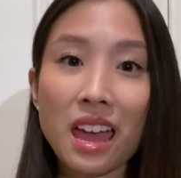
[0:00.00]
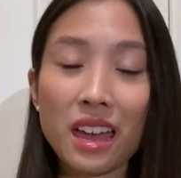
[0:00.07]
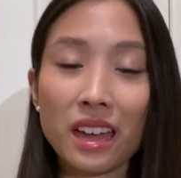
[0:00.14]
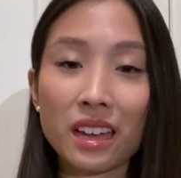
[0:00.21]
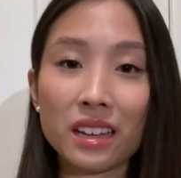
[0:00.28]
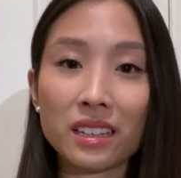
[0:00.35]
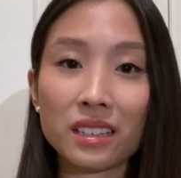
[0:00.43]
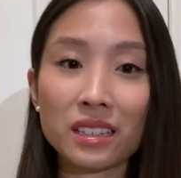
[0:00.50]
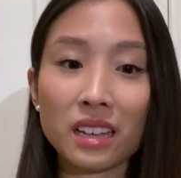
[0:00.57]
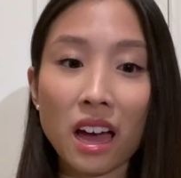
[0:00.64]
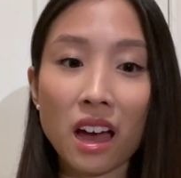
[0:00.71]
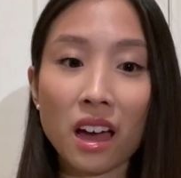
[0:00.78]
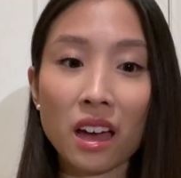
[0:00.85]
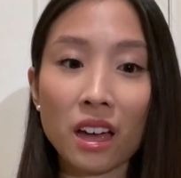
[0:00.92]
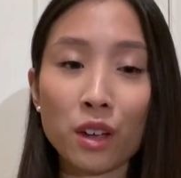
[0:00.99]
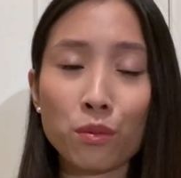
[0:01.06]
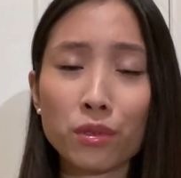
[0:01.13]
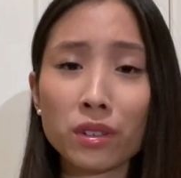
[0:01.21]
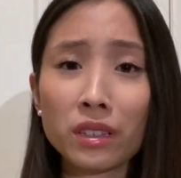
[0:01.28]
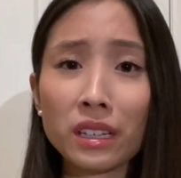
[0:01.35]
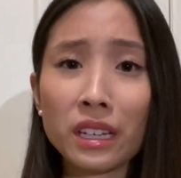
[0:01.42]
And I
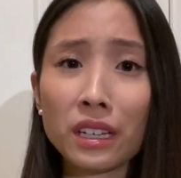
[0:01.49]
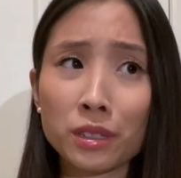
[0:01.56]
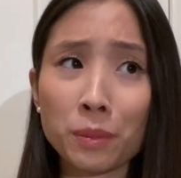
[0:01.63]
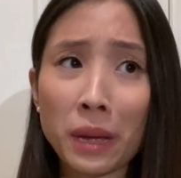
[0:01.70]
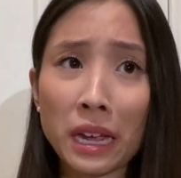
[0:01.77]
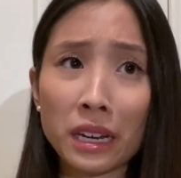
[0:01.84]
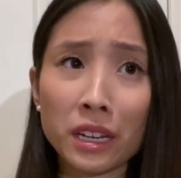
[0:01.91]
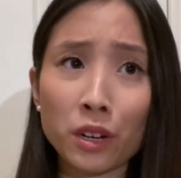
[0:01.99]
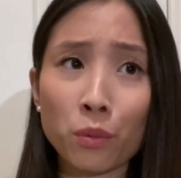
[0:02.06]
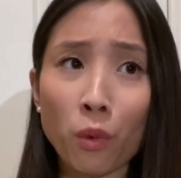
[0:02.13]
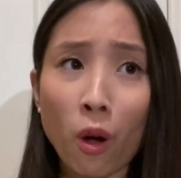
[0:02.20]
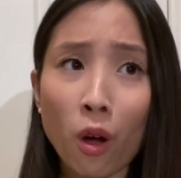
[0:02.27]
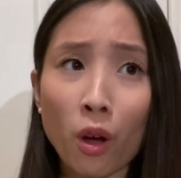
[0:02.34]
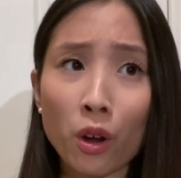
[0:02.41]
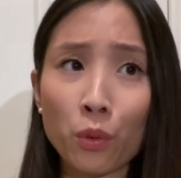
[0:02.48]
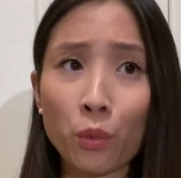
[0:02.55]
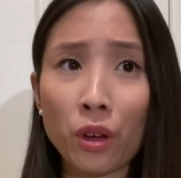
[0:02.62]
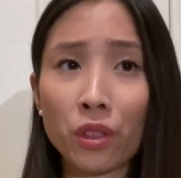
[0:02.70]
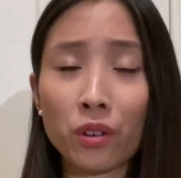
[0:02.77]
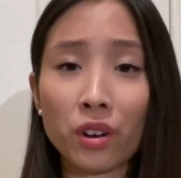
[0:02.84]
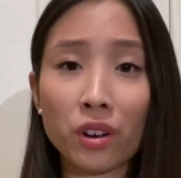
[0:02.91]
really debated on
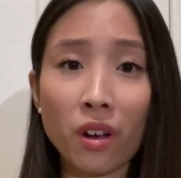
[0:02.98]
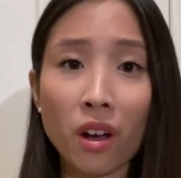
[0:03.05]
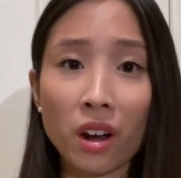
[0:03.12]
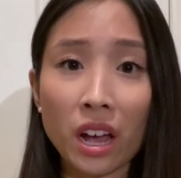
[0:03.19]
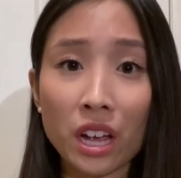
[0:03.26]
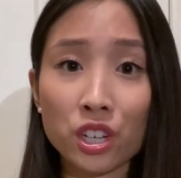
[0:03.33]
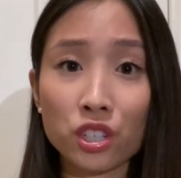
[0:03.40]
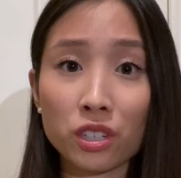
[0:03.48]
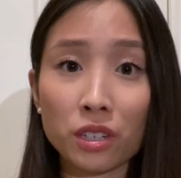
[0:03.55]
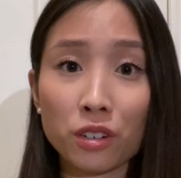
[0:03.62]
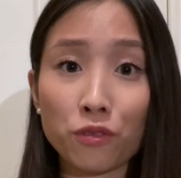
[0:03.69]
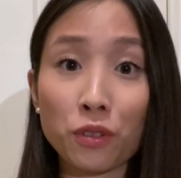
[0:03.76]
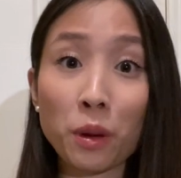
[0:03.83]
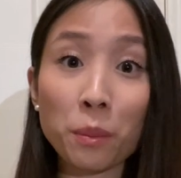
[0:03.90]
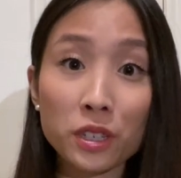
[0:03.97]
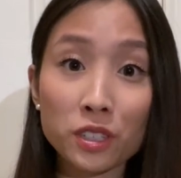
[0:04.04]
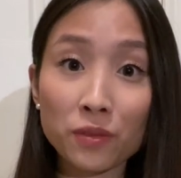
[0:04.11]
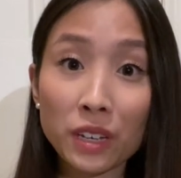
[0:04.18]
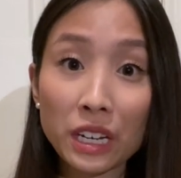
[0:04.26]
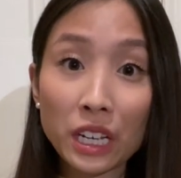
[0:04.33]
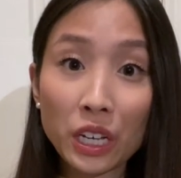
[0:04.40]
whether or not I should film this
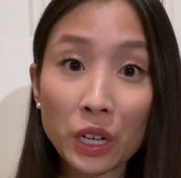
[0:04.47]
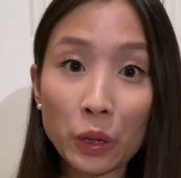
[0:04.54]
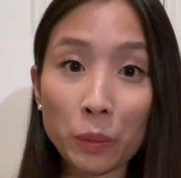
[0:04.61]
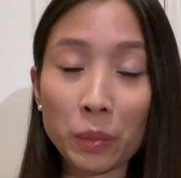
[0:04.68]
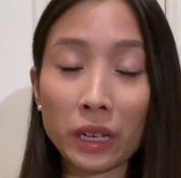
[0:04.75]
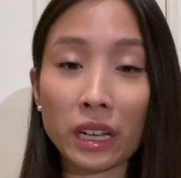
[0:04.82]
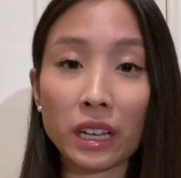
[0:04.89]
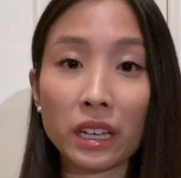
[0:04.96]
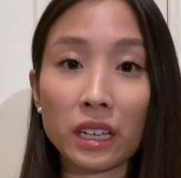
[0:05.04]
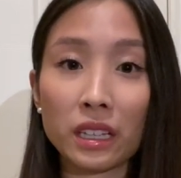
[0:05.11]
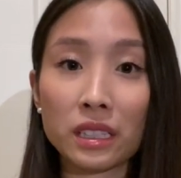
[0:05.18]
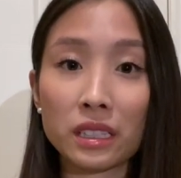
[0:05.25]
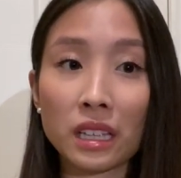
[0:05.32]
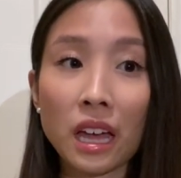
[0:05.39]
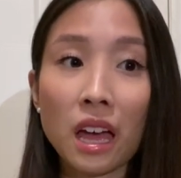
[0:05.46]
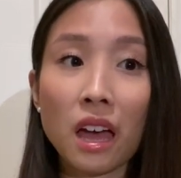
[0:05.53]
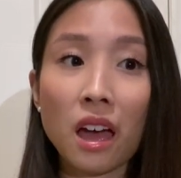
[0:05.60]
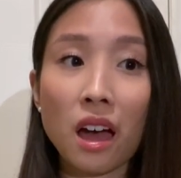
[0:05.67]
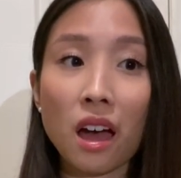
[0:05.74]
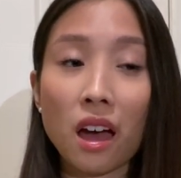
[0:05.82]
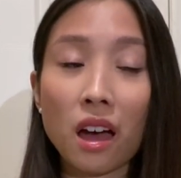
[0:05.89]
video because
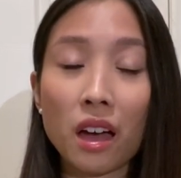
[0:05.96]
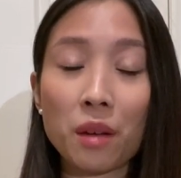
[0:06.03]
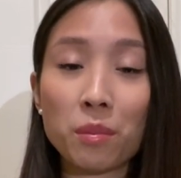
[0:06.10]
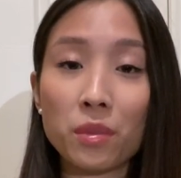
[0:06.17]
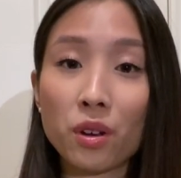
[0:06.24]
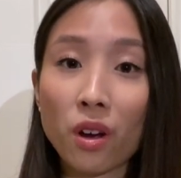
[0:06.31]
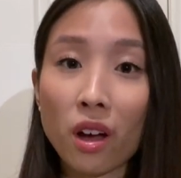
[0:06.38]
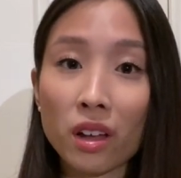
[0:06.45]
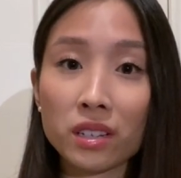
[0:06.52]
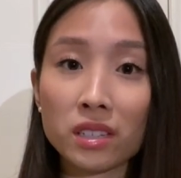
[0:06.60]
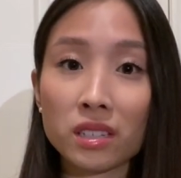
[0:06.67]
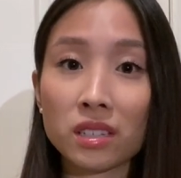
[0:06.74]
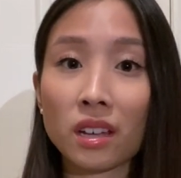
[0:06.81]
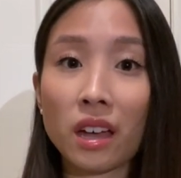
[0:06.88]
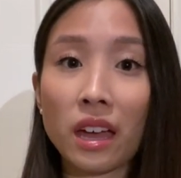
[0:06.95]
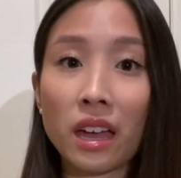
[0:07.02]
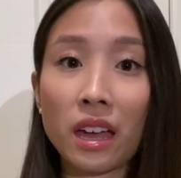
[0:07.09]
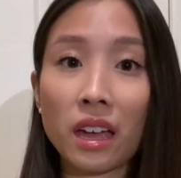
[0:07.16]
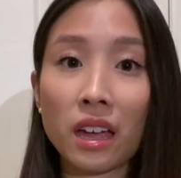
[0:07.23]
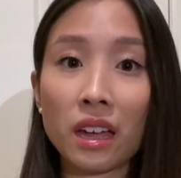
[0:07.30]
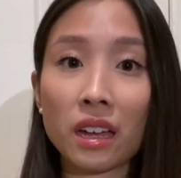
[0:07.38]
I'm not
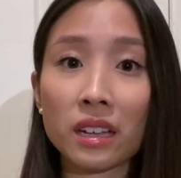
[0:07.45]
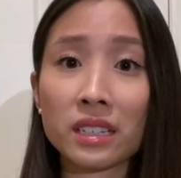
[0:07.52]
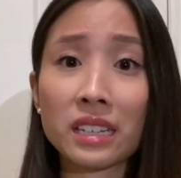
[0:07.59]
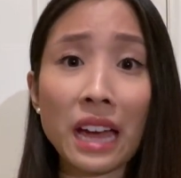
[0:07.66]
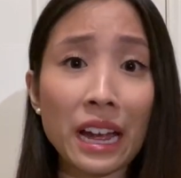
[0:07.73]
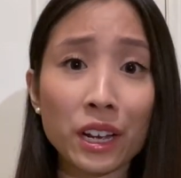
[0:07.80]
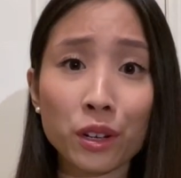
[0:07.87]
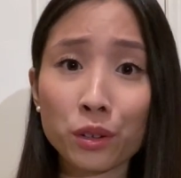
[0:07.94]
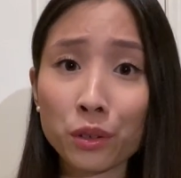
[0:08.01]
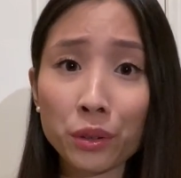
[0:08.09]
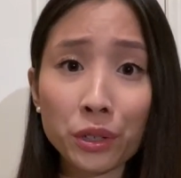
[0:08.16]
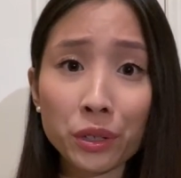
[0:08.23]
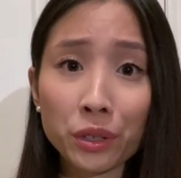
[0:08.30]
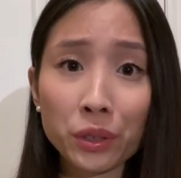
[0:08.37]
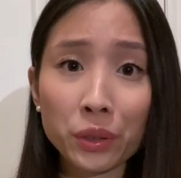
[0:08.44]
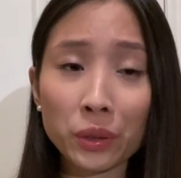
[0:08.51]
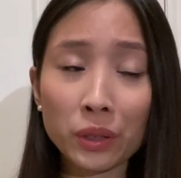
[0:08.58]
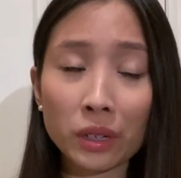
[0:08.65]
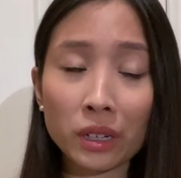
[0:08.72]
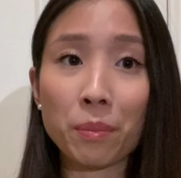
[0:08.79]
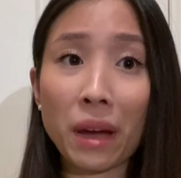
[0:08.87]
a tech
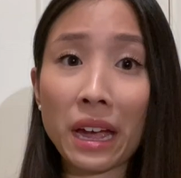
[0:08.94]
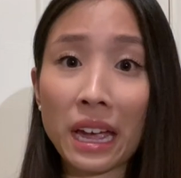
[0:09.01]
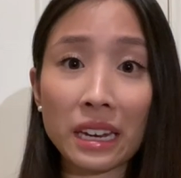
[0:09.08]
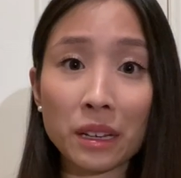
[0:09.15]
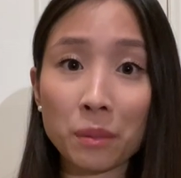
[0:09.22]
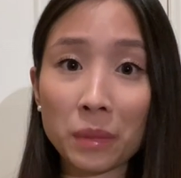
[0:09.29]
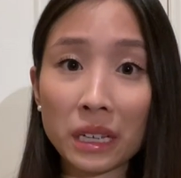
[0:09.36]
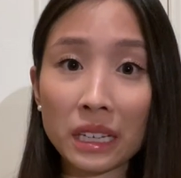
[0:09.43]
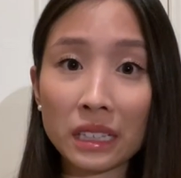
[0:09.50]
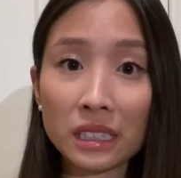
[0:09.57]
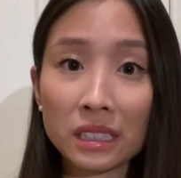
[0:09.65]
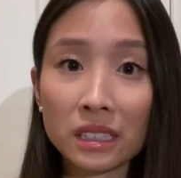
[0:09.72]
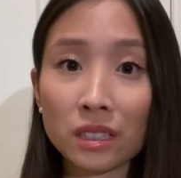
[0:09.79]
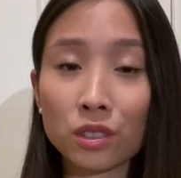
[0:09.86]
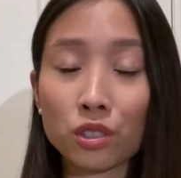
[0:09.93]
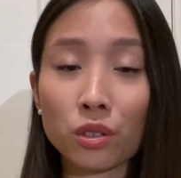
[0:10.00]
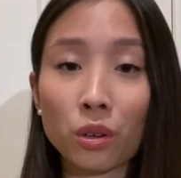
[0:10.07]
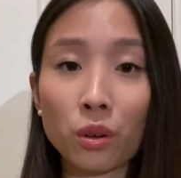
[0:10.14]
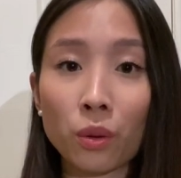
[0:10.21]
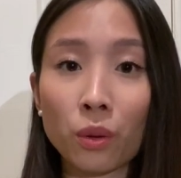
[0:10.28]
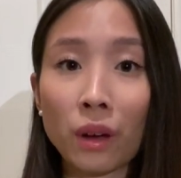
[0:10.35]
guru by any means.
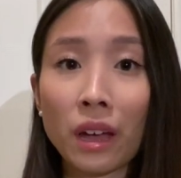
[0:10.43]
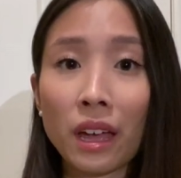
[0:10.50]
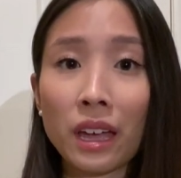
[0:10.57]
So,